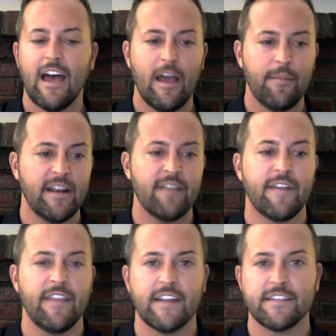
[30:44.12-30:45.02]
I mean, I
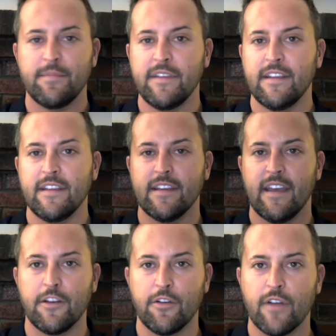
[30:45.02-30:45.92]
find that to be
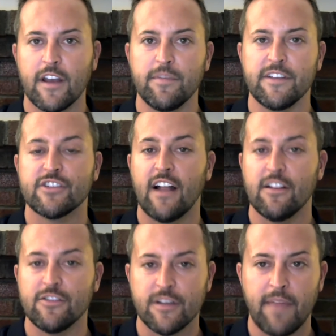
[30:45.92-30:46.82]
an incredibly
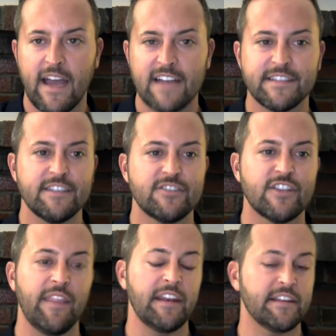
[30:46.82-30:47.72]
challenging passage,
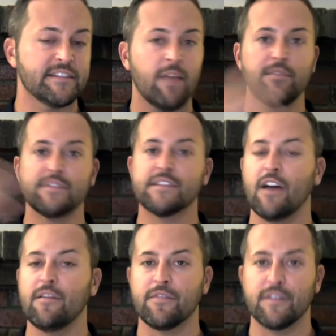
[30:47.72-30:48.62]
and then it tumbles
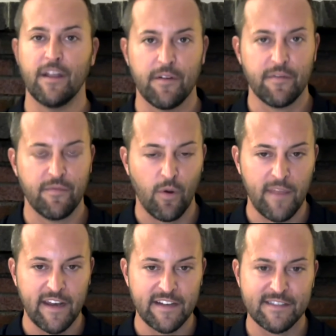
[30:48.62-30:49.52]
on for another 4
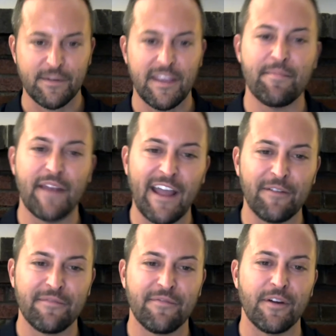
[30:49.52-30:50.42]
minutes. So keep an eye
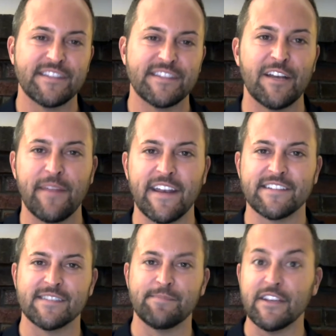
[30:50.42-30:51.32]
out for
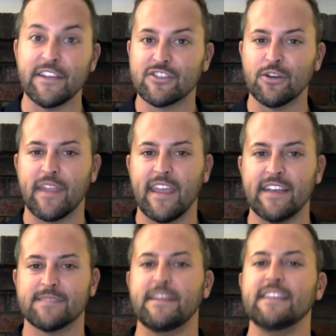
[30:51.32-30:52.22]
Zerbinetta's big
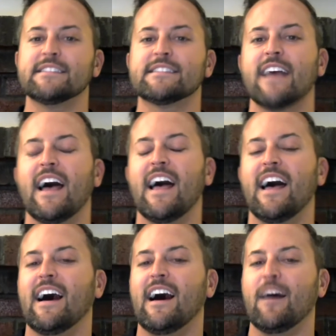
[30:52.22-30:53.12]
showcase piece
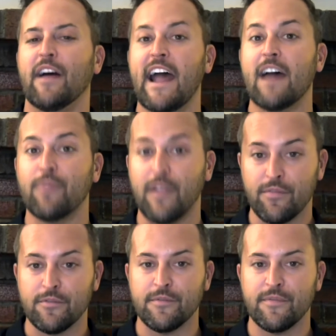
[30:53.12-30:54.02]
about halfway
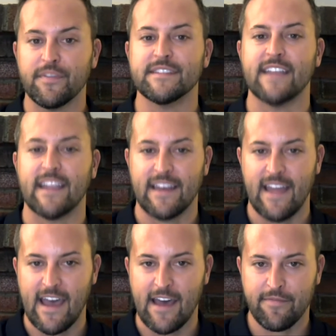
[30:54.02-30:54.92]
through the second
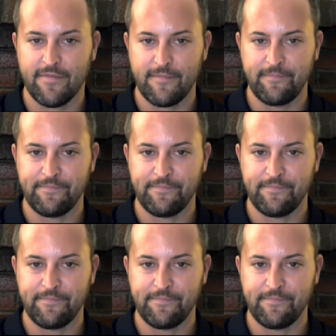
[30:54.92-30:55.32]
half.